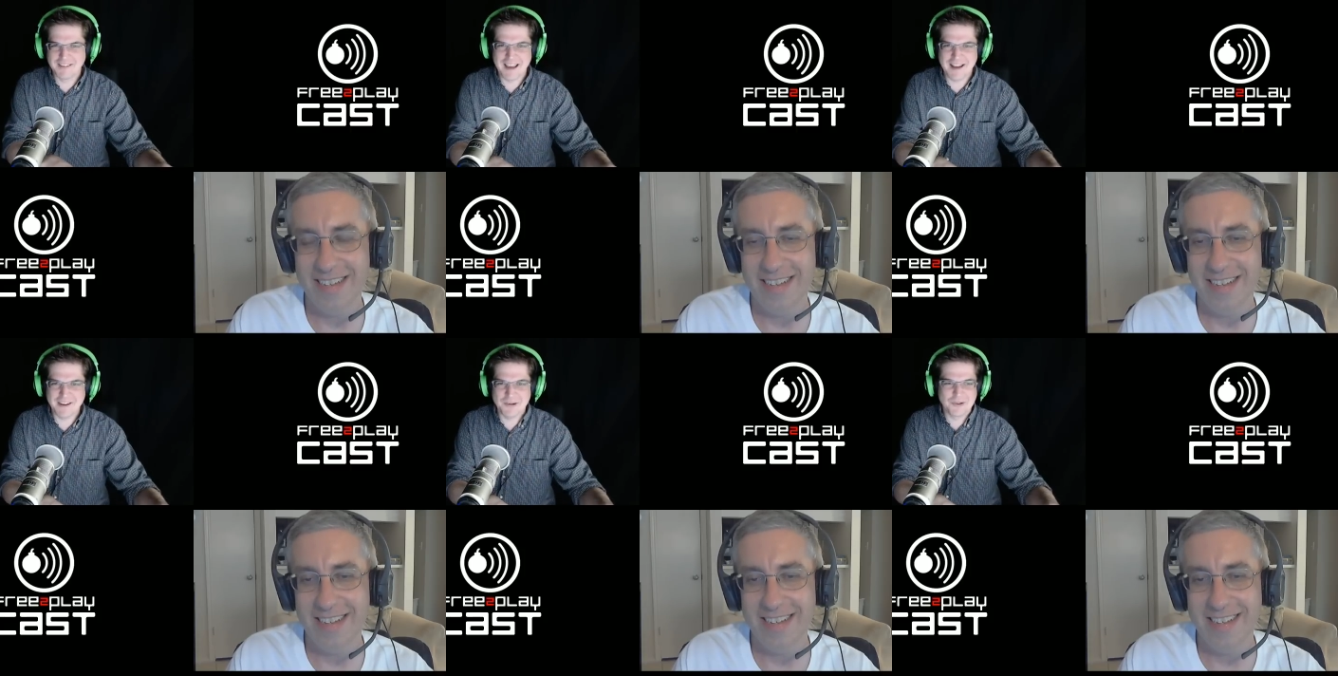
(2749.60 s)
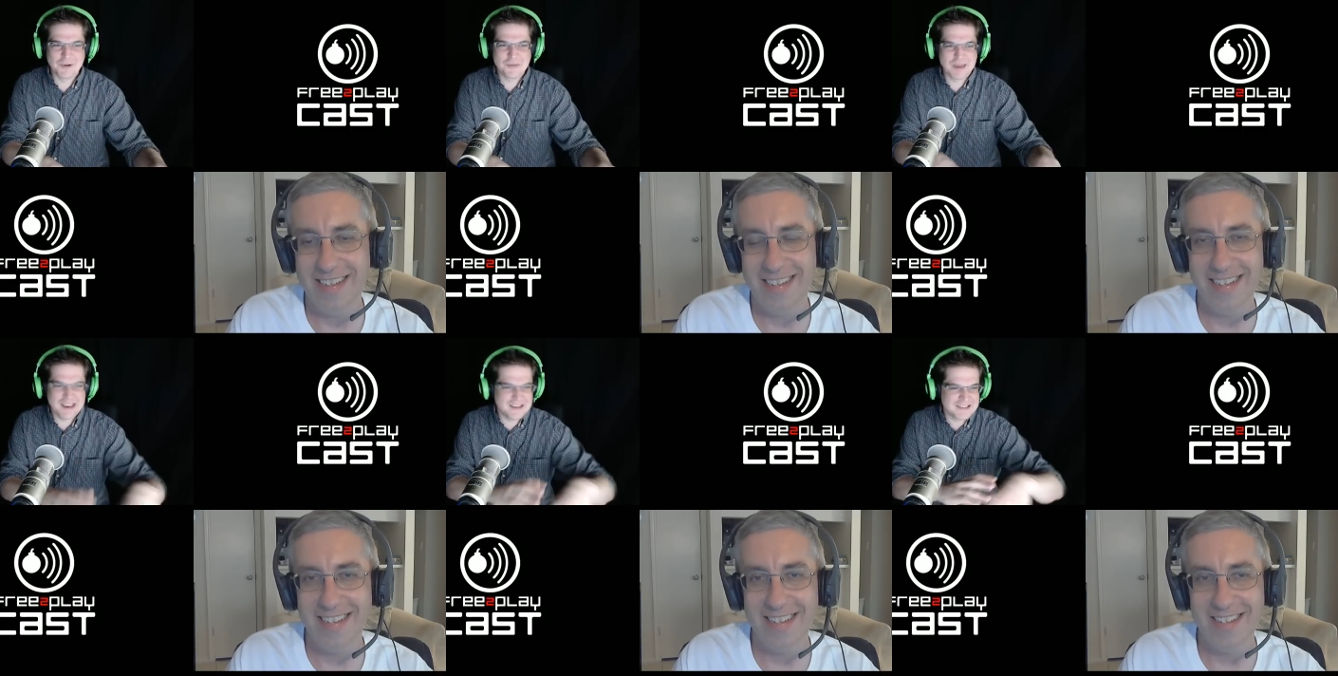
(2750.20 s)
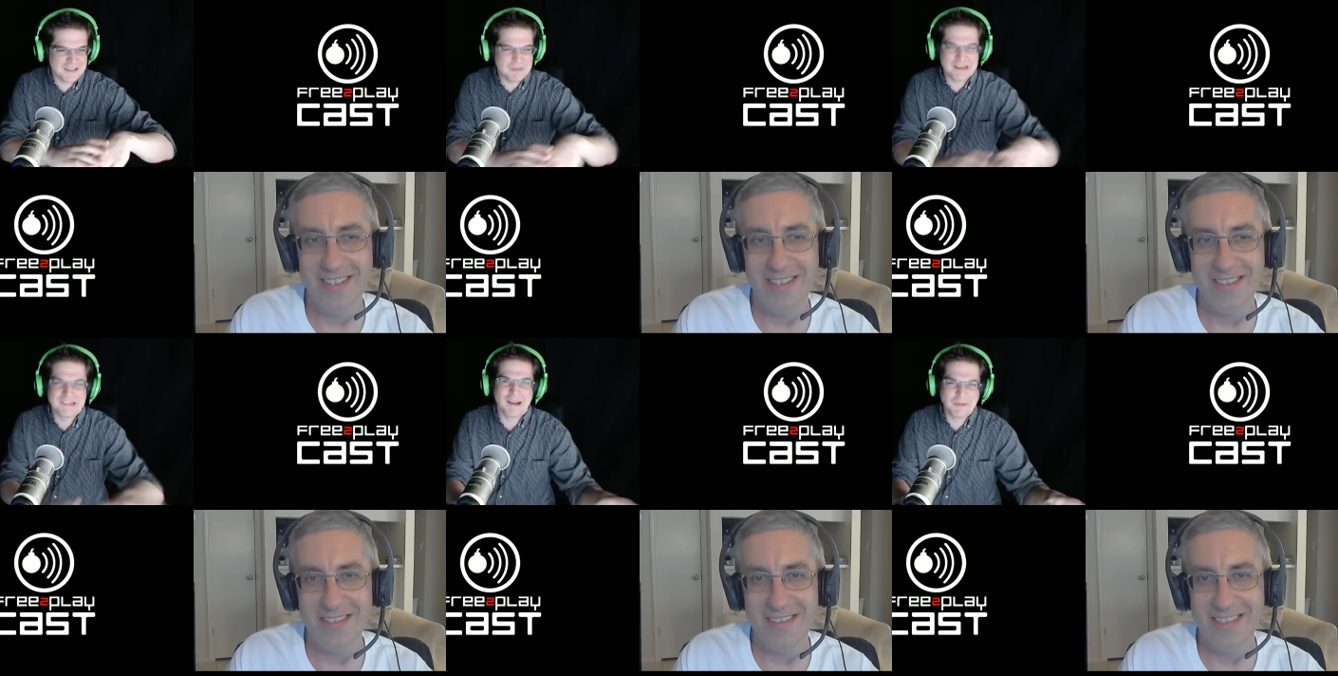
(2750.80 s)
Speaker 1: that YouTube page and then be
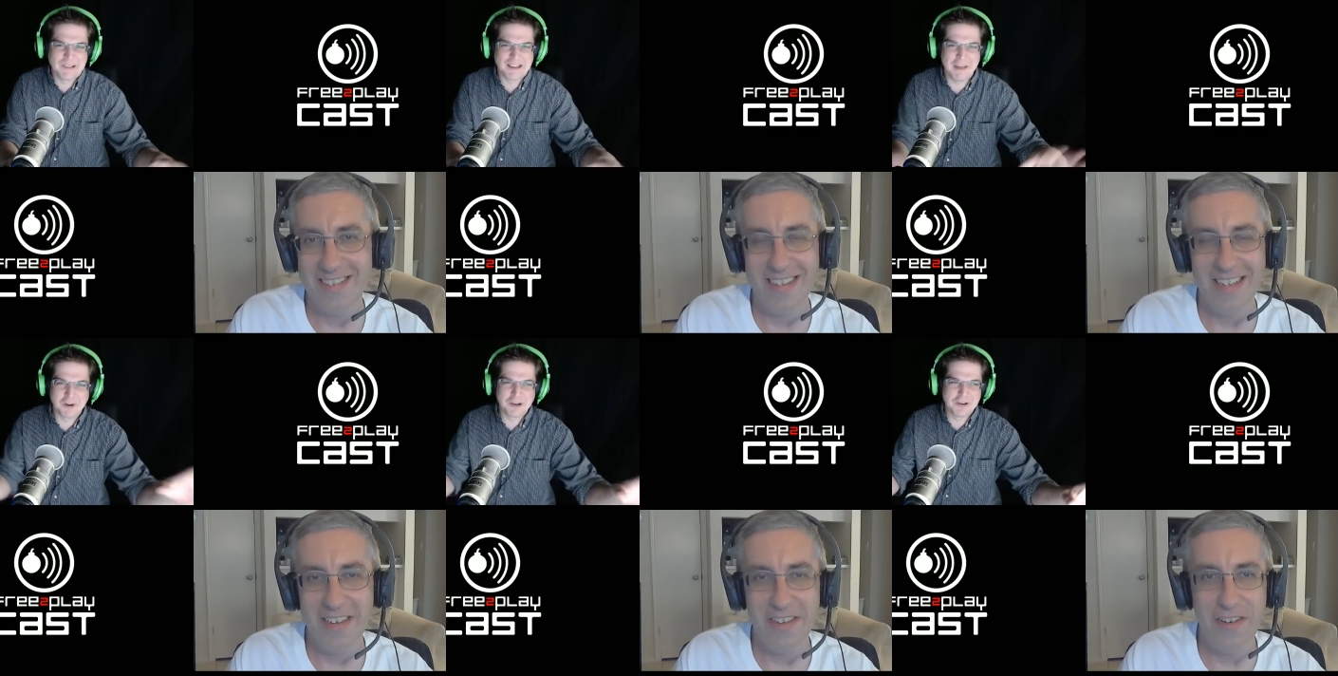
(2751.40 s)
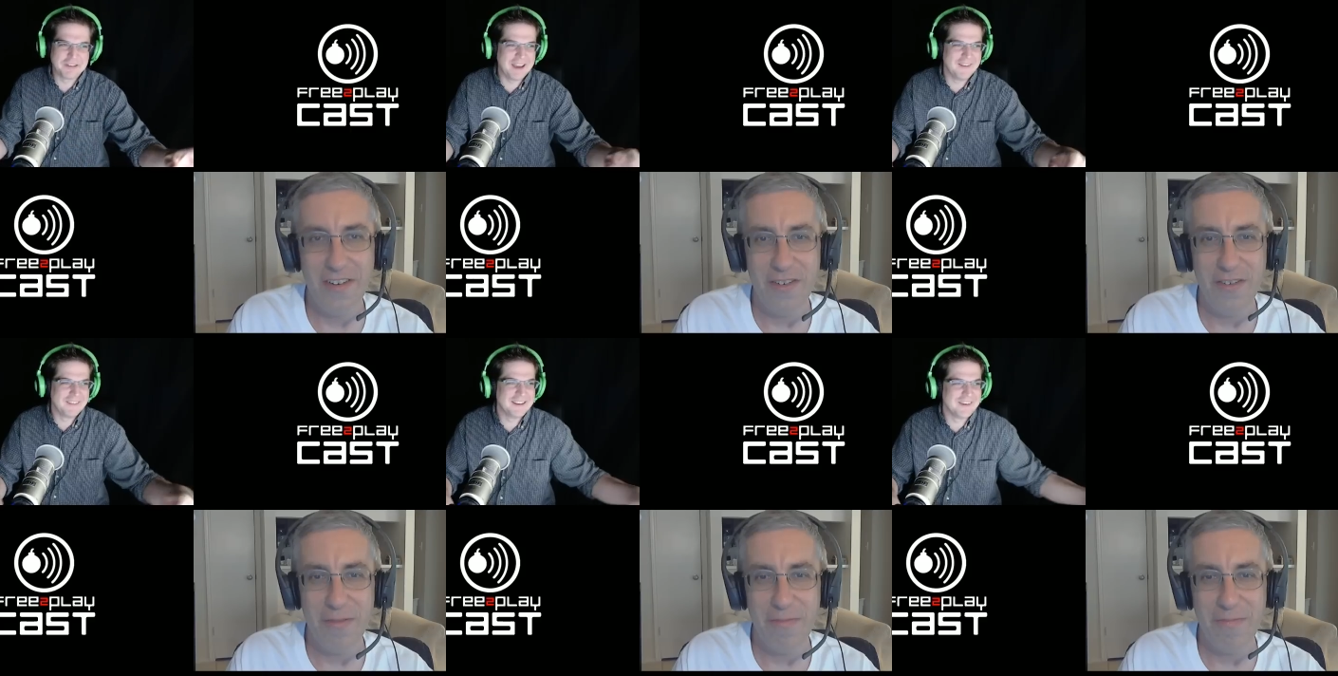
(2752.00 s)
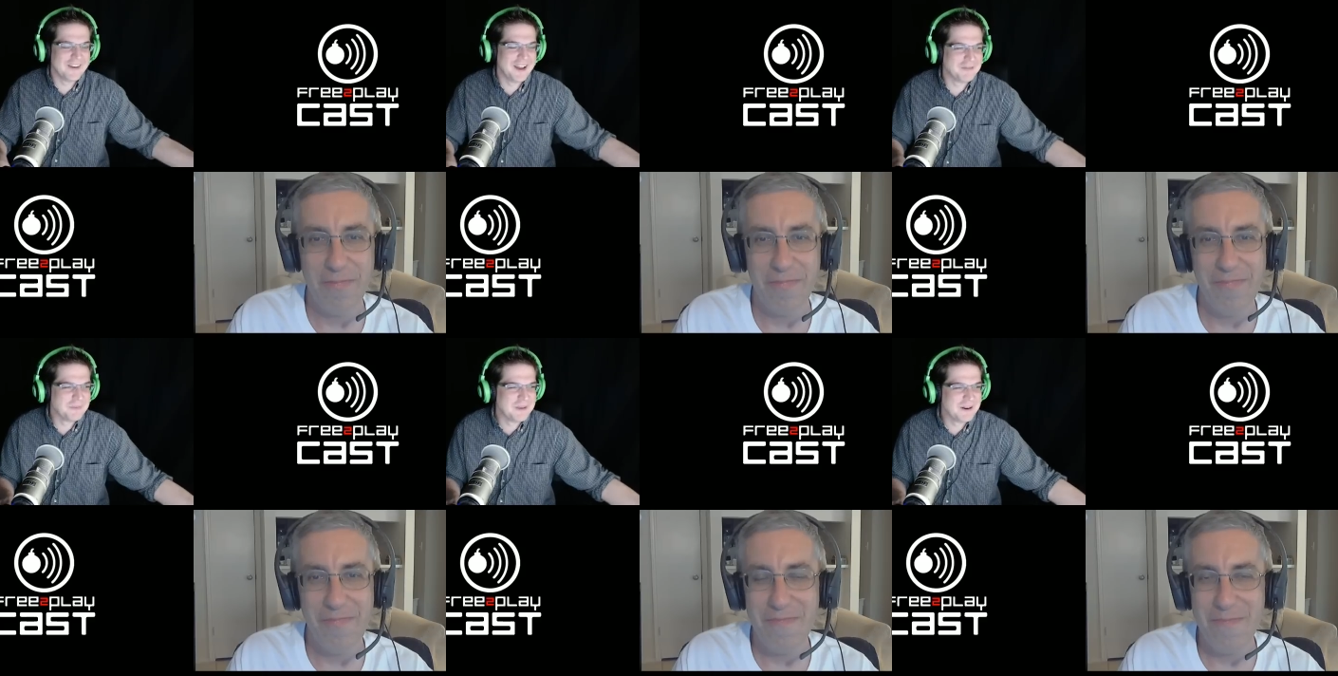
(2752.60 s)
done with it. Have a good day on the internet
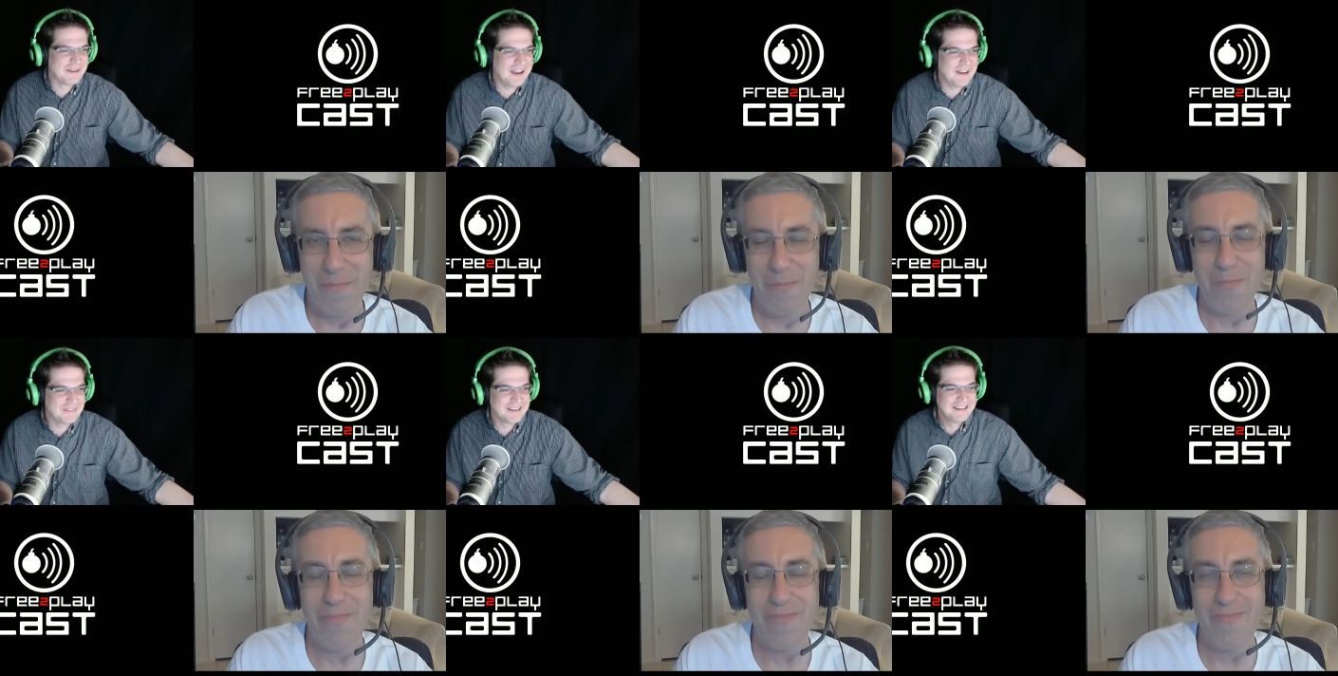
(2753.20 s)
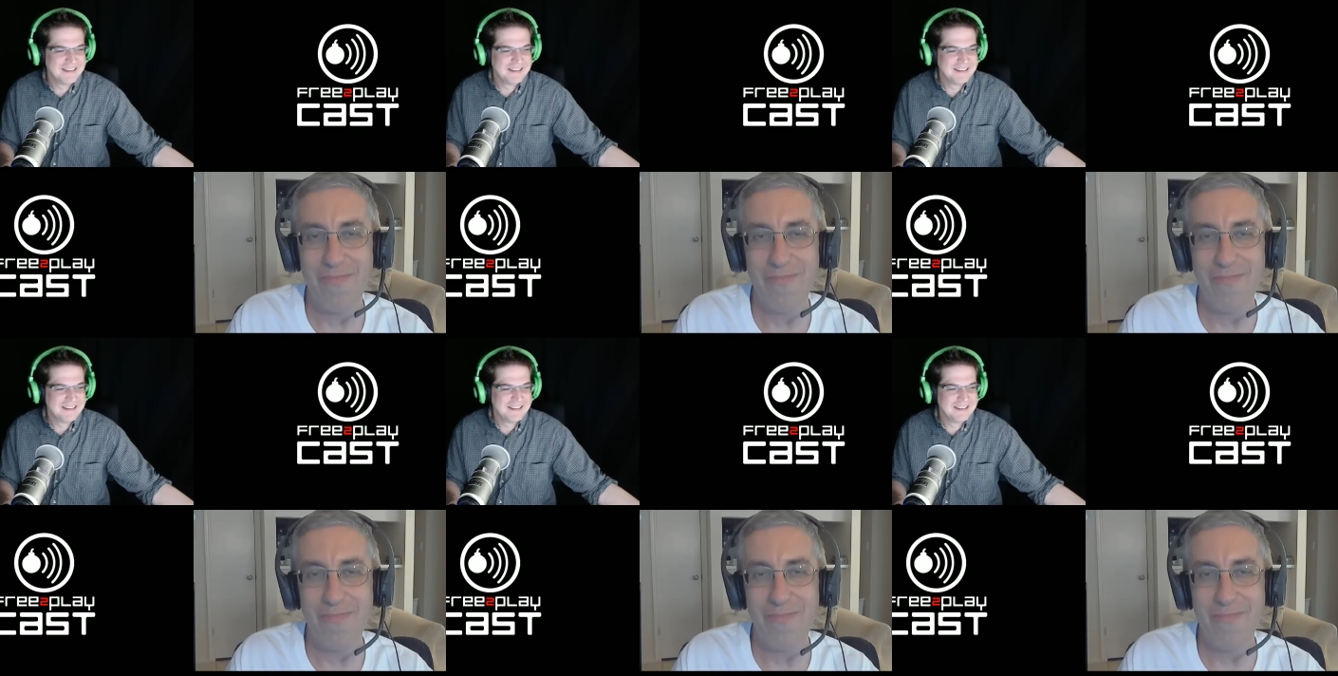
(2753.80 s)
from there on out.